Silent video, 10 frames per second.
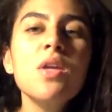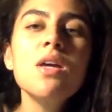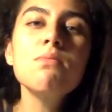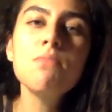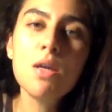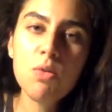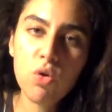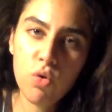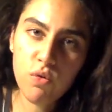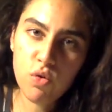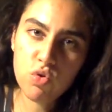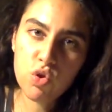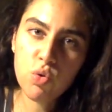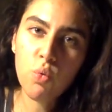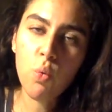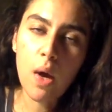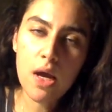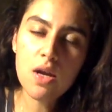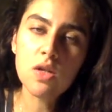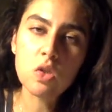it may behoove you to
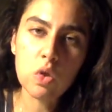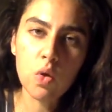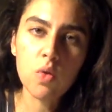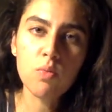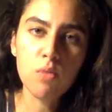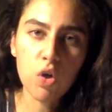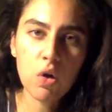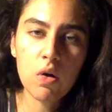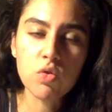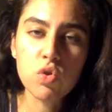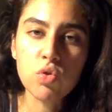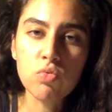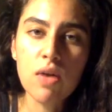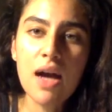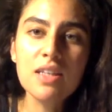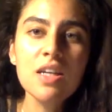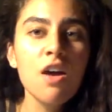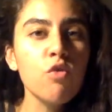wait until Mercury goes direct.